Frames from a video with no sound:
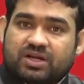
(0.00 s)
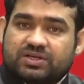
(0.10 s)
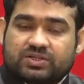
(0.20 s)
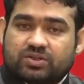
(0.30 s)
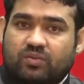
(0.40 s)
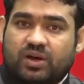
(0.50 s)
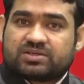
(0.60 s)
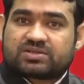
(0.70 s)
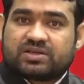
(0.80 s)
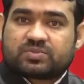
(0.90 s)
related to the
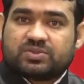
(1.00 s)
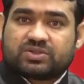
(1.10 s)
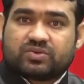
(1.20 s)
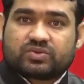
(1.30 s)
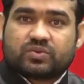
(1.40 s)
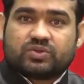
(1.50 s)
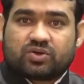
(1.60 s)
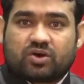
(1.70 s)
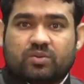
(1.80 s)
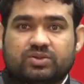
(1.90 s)
wireless transmission also we
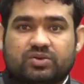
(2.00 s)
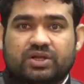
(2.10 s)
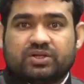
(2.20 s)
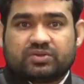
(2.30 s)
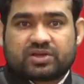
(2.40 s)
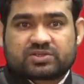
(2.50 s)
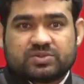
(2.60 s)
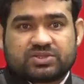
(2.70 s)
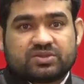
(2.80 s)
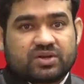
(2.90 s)
talk about the radio
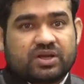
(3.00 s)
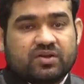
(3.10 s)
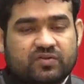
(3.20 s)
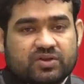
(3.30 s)
transmission the radio